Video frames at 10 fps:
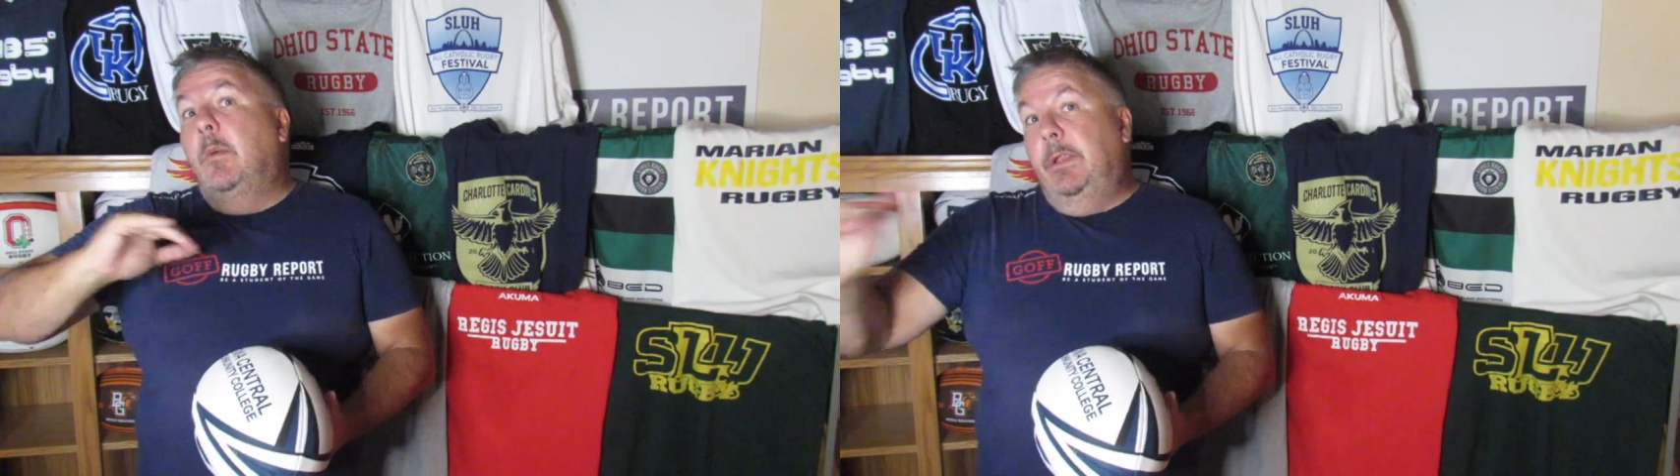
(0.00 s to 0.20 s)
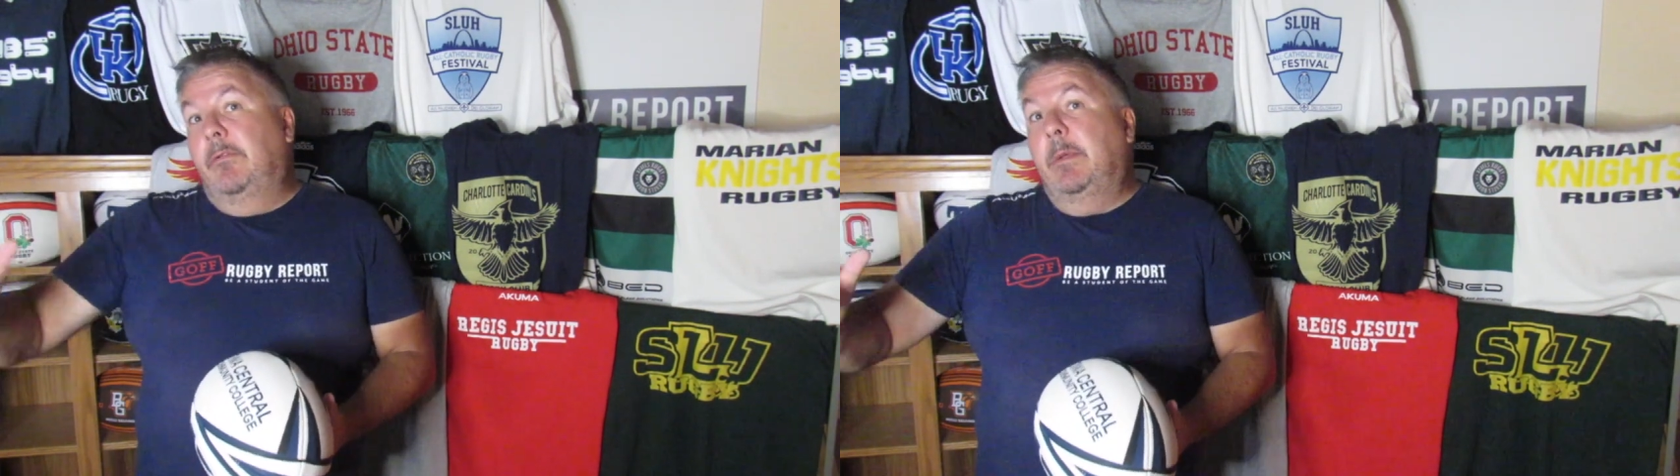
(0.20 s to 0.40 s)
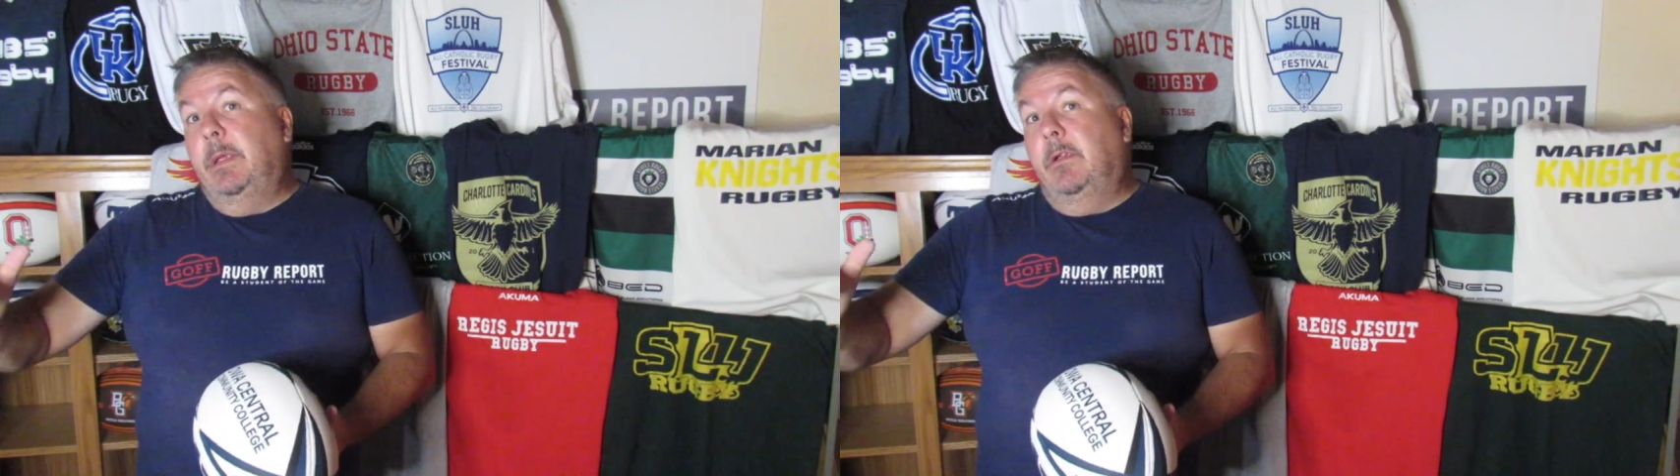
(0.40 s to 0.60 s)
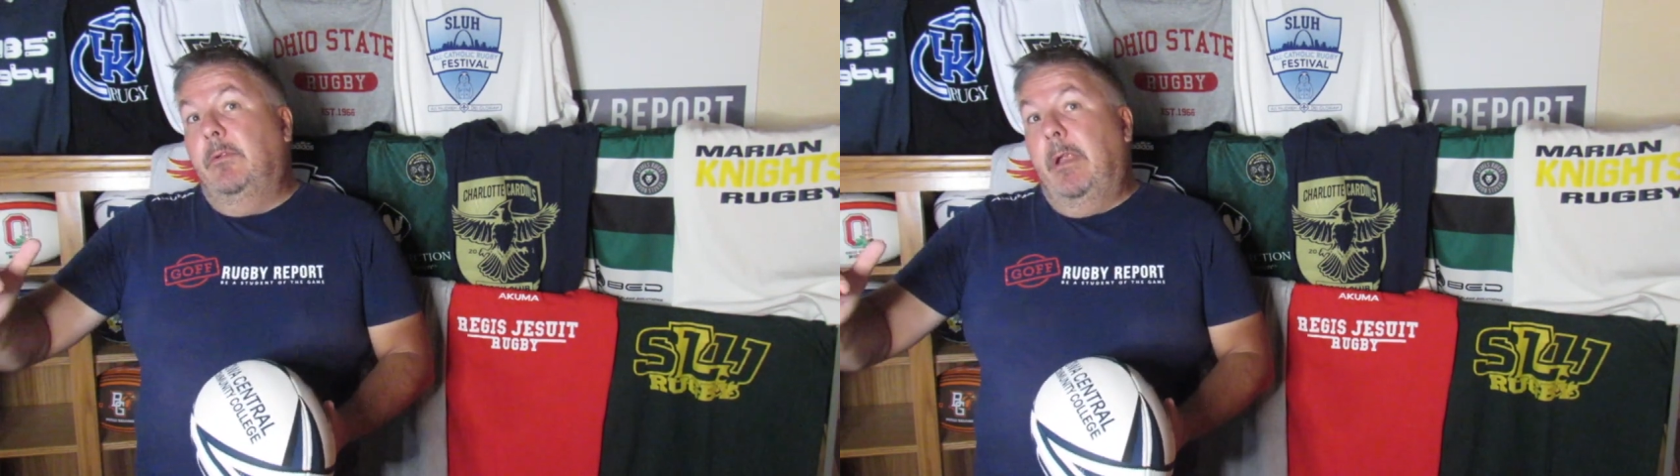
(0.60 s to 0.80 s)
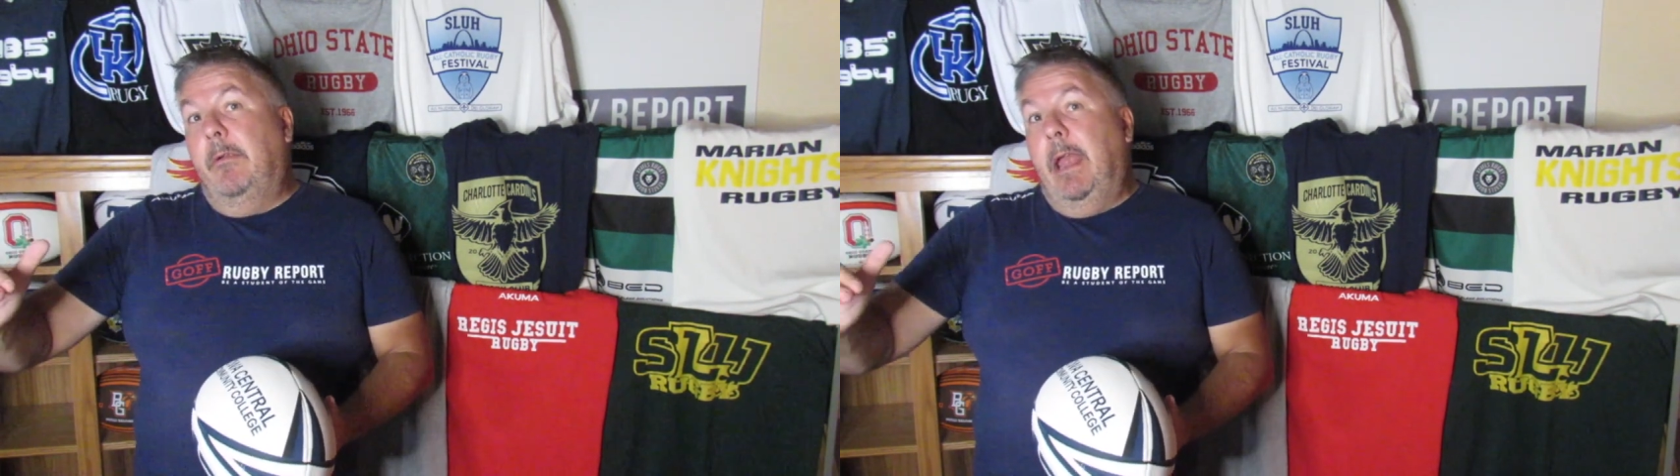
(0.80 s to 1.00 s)
when your rugby
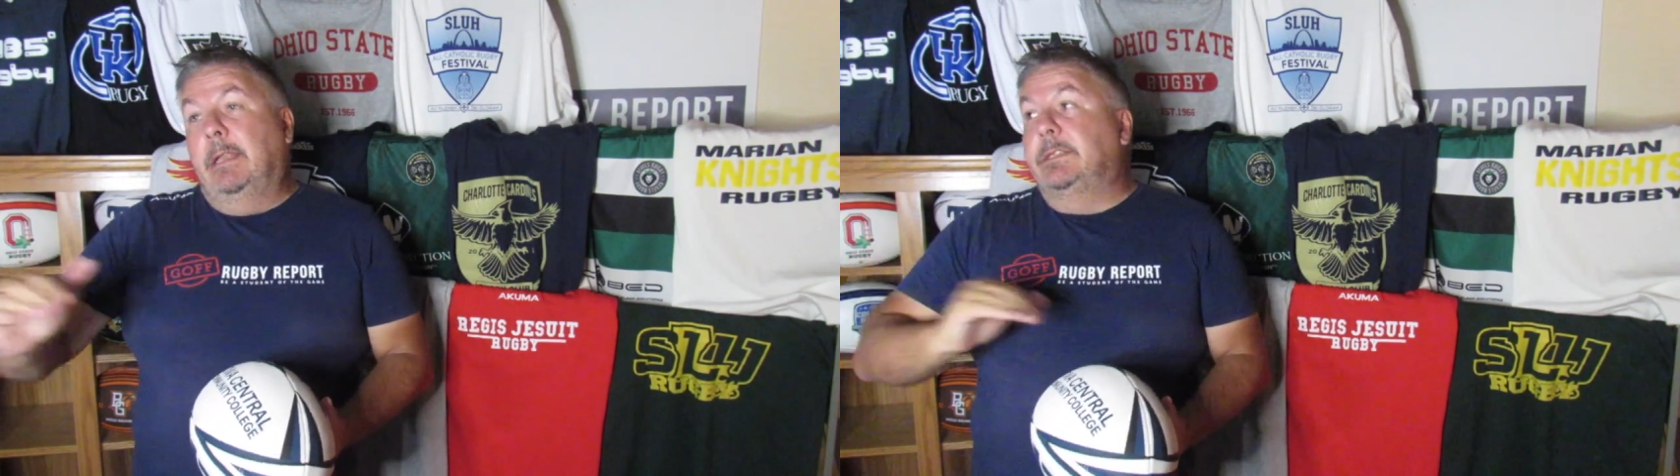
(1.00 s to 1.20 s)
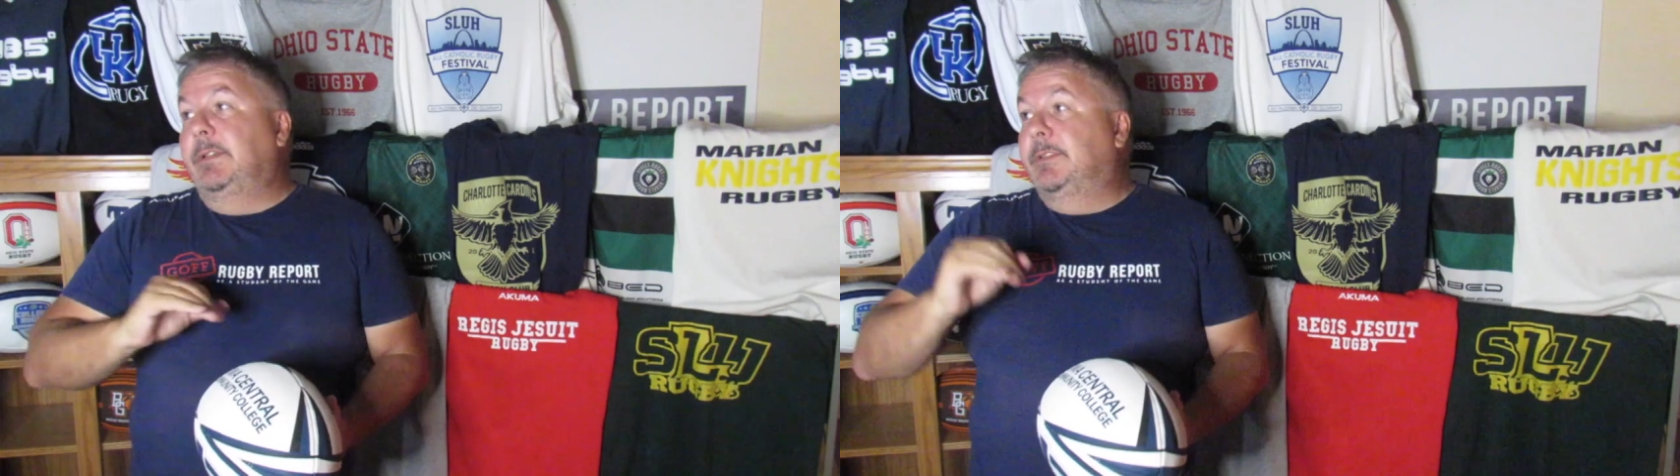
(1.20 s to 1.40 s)
career ends.